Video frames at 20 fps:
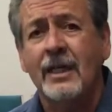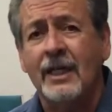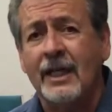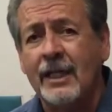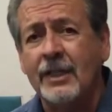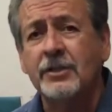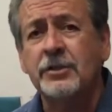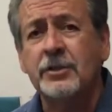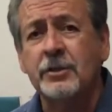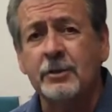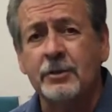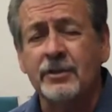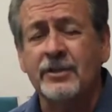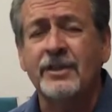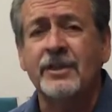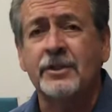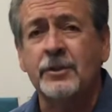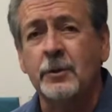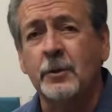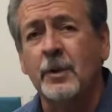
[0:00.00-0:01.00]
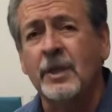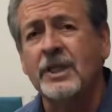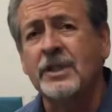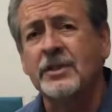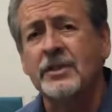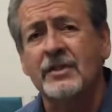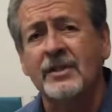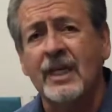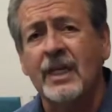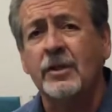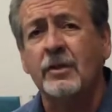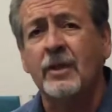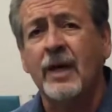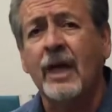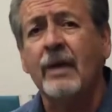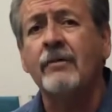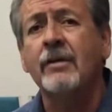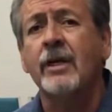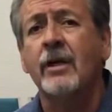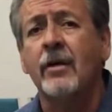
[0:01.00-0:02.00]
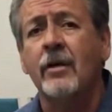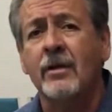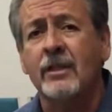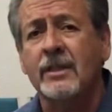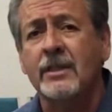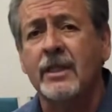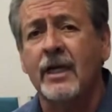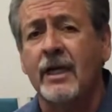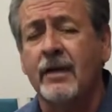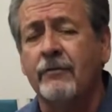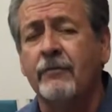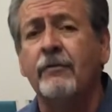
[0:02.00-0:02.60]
issue or situation that you're having a hard time